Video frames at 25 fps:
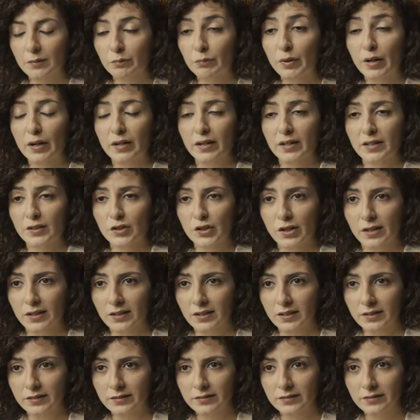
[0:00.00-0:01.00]

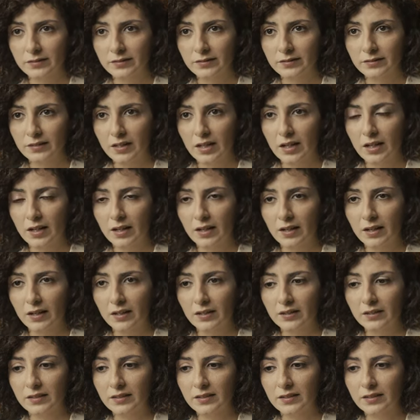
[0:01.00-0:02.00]
Parajanov,
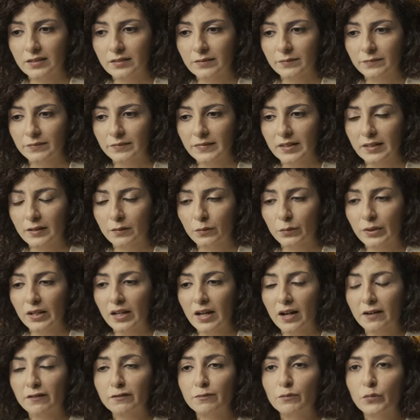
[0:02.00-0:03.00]
and we
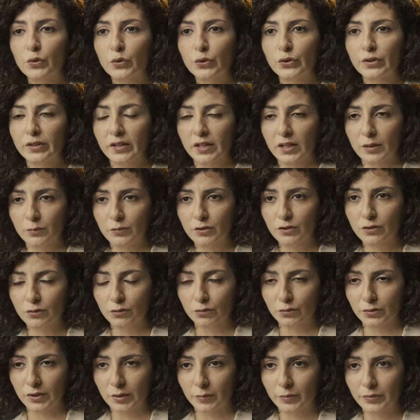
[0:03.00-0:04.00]
have more names to
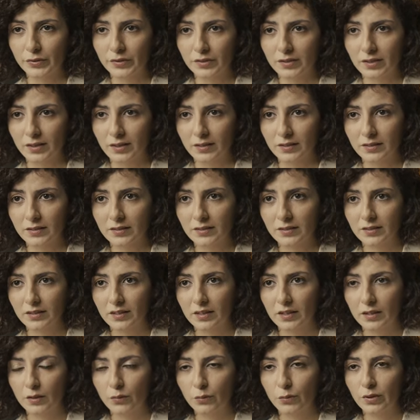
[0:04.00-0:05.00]
represent.
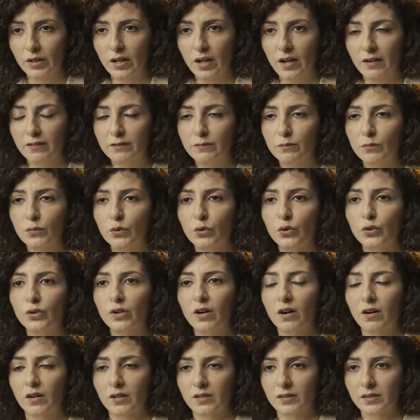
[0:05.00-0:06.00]
We have more
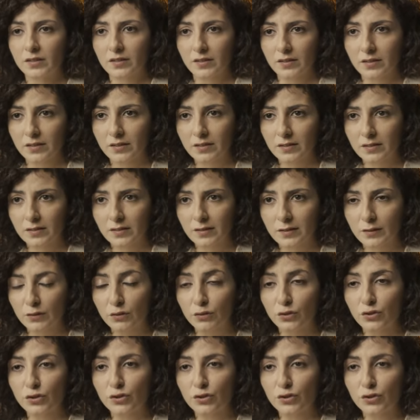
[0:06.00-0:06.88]
artists to